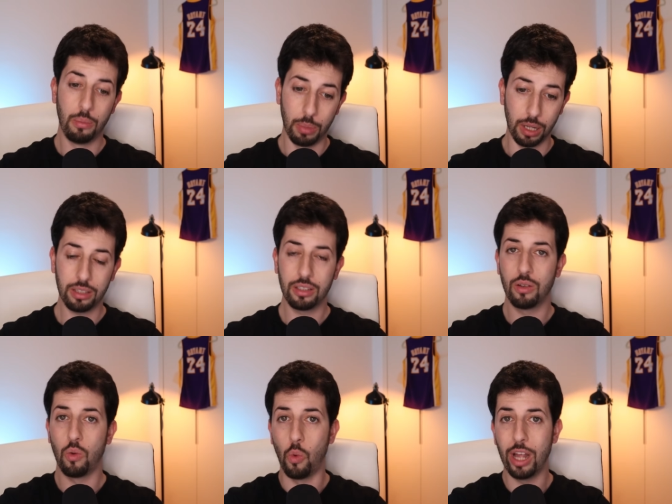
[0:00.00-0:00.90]
But
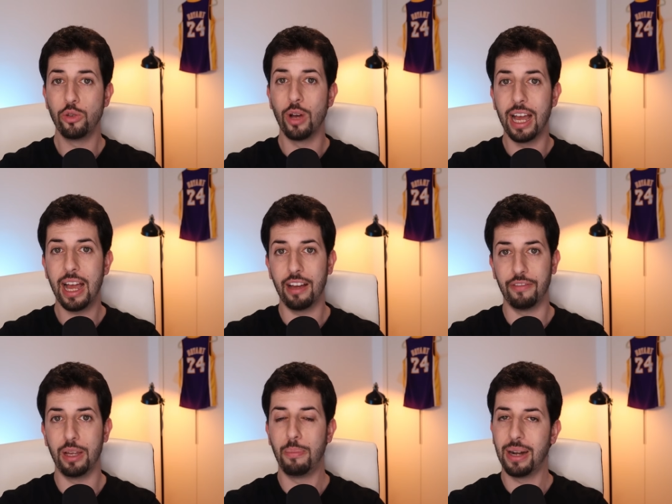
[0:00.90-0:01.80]
when you
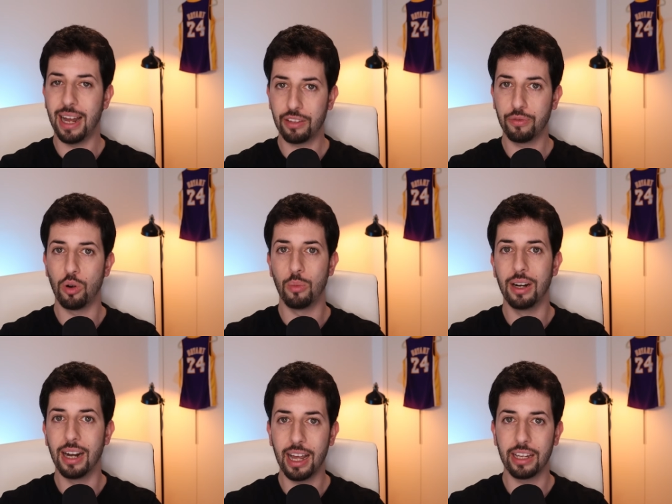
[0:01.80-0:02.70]
have a platform
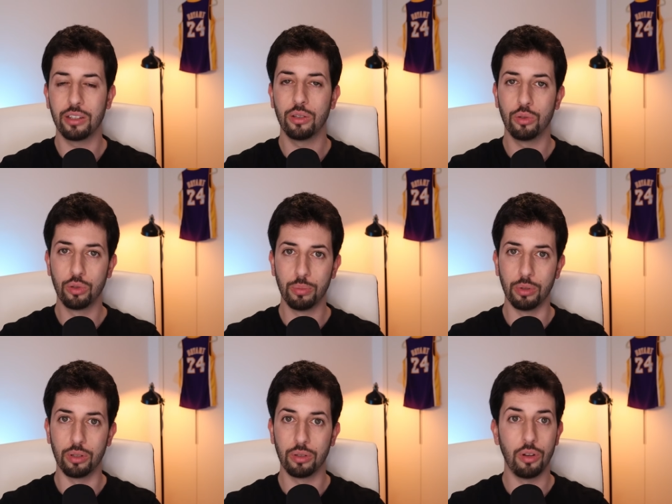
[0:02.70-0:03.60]
like
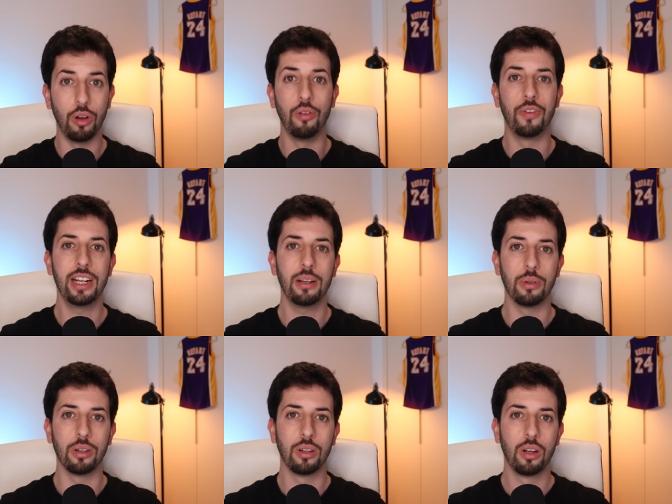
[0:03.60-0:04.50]
Uber
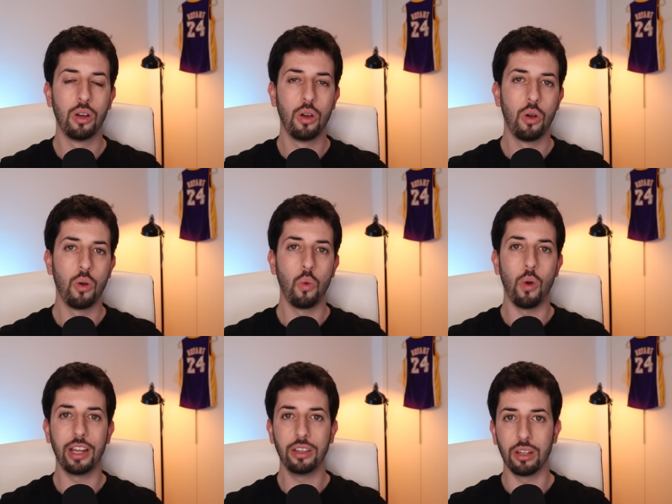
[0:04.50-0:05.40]
available,
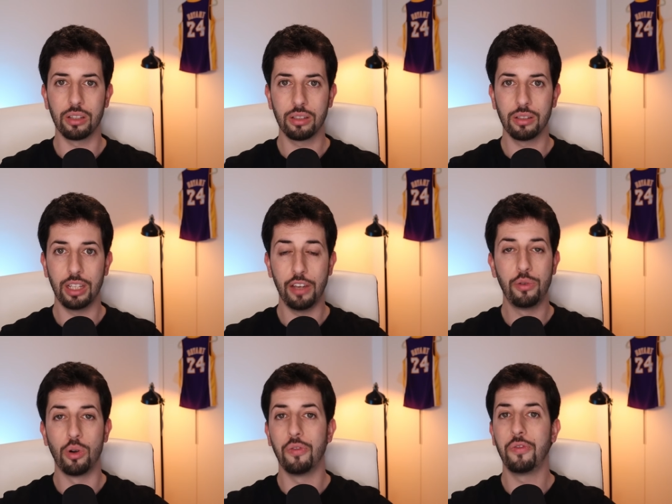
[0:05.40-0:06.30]
why not? If
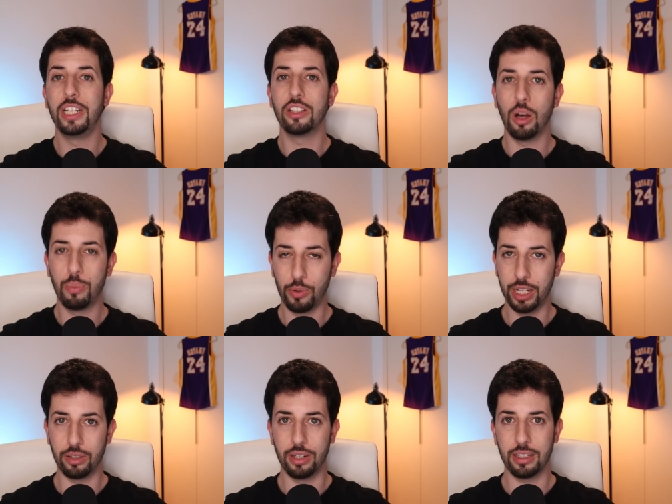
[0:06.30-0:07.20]
you're a fleet
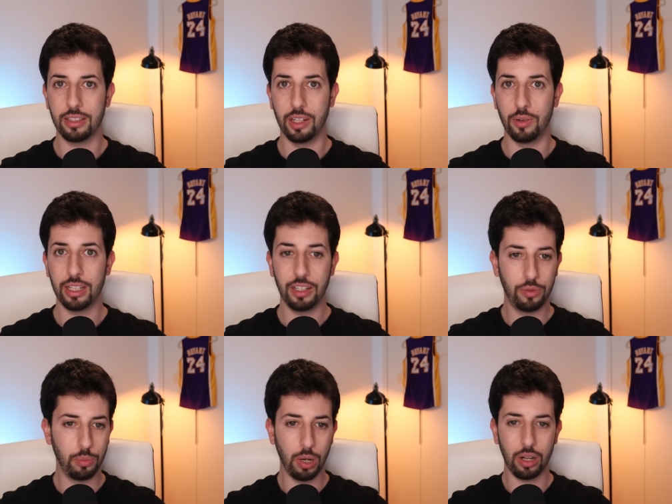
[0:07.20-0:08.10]
operator, let's say, right? If
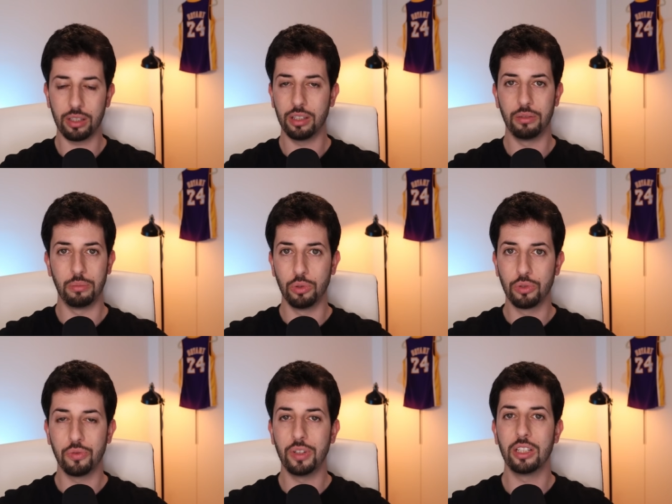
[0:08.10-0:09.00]
you bought a
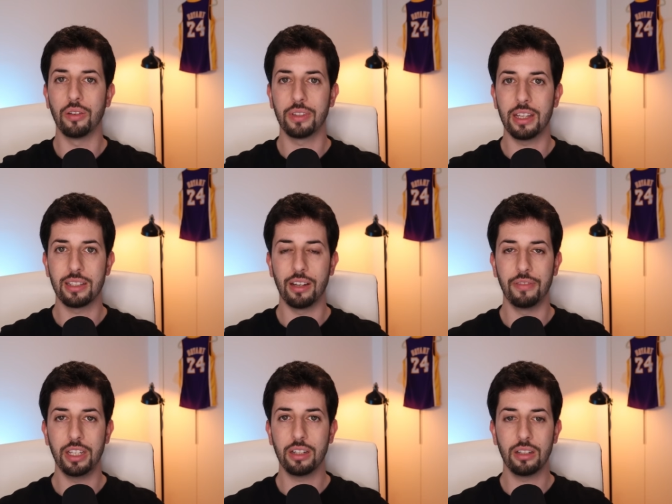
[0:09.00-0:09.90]
huge fleet of Tesla
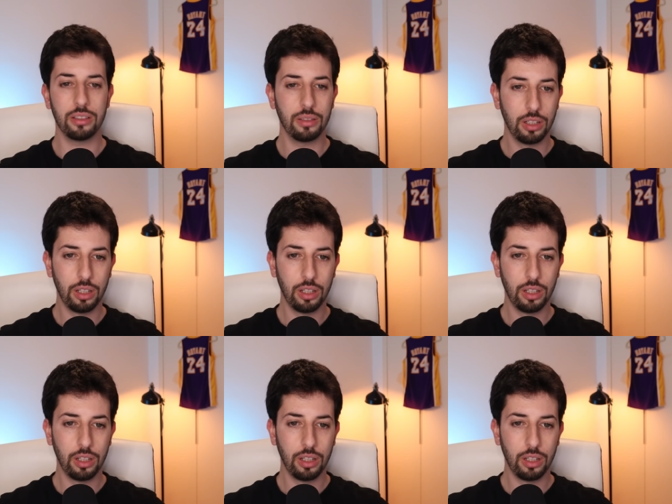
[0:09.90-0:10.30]
vehicles,